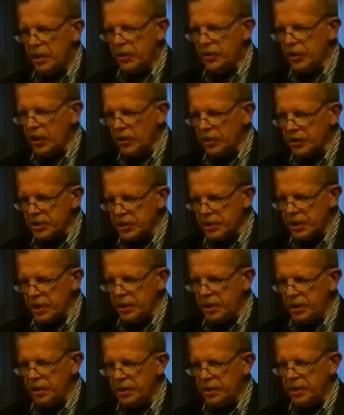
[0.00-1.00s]
not
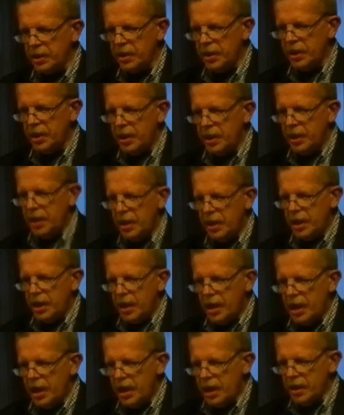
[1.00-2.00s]
seen,
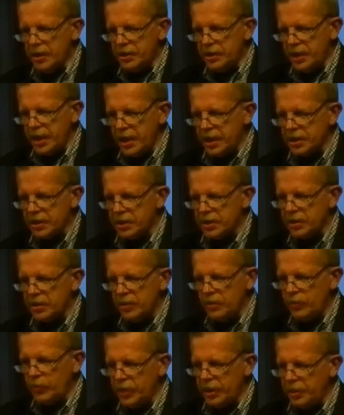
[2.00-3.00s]
and yes,
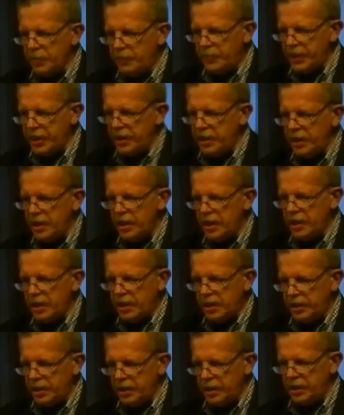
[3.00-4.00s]
will be a
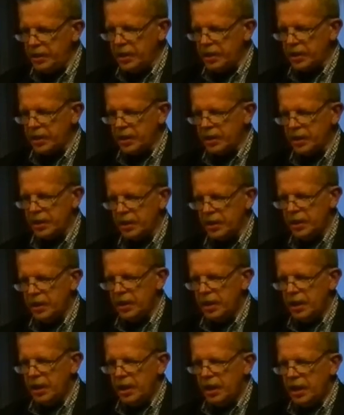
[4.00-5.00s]
gleaning.
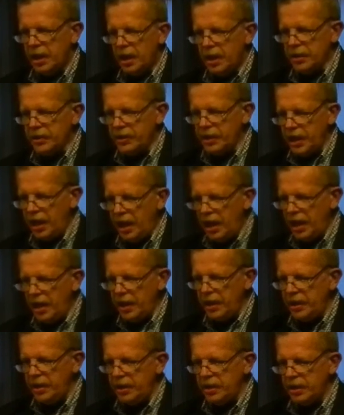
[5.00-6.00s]
And
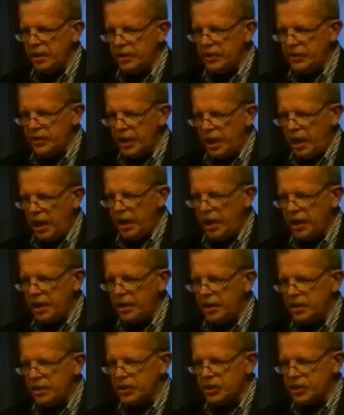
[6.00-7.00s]

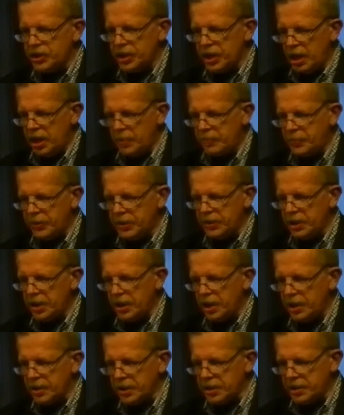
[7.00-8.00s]
I sharpen
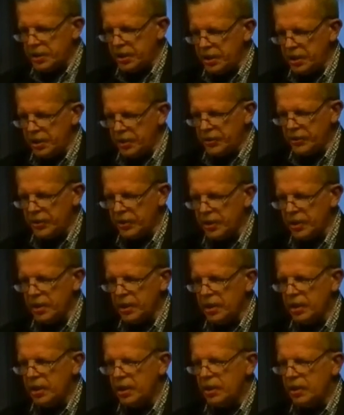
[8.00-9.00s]
our teeth.
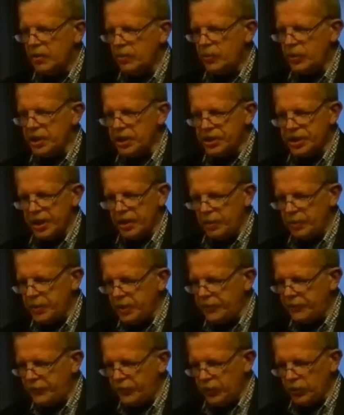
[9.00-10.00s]
We shall
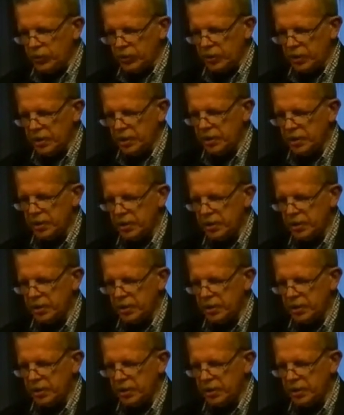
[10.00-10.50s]
be full.